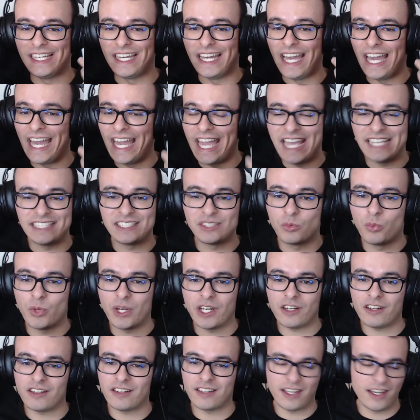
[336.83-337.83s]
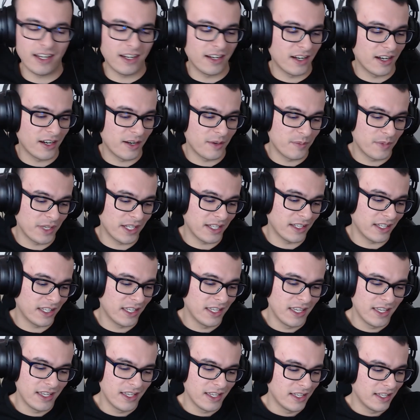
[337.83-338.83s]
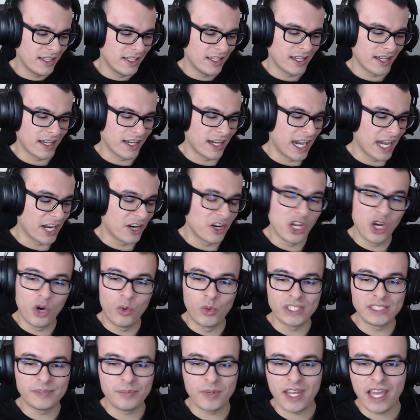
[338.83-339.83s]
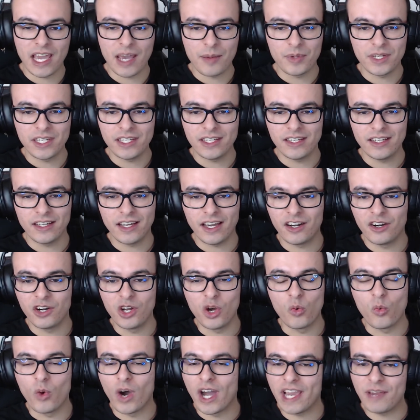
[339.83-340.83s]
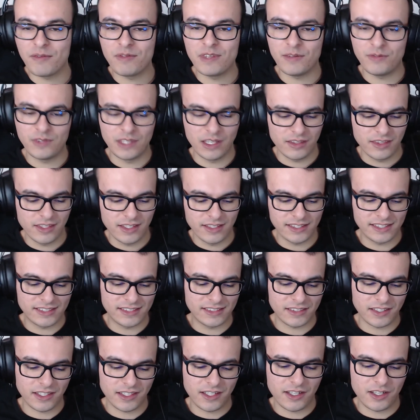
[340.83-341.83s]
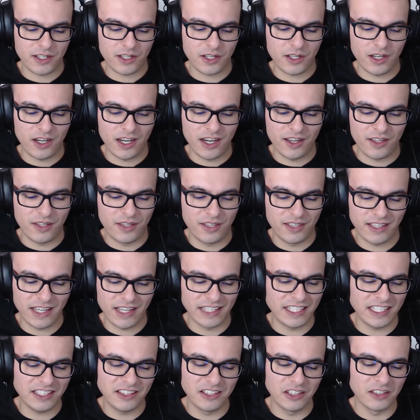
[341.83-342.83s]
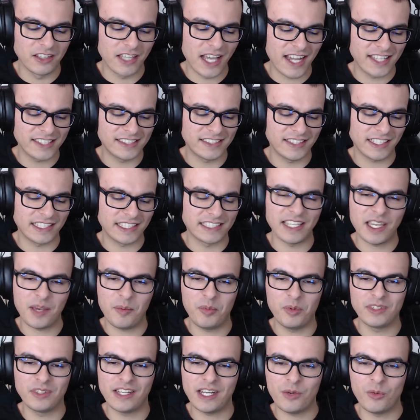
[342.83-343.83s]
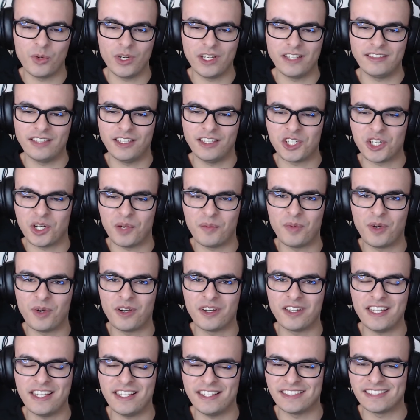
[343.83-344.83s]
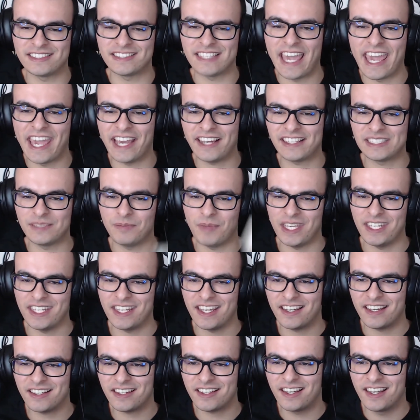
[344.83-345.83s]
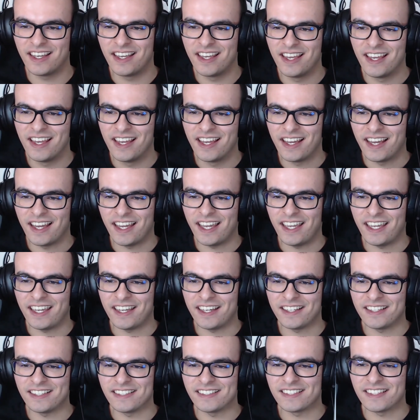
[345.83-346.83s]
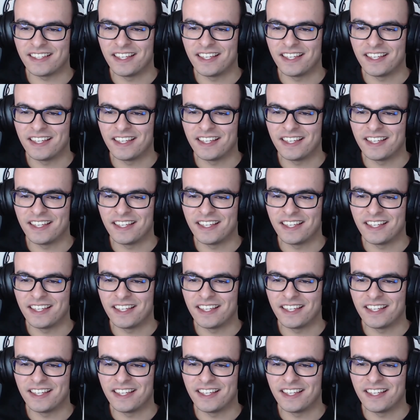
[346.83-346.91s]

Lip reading: it's weird. I don't know what's been happening. I don't know why they've done this. I think the last example that I want to touch up on is Hex Maniac. And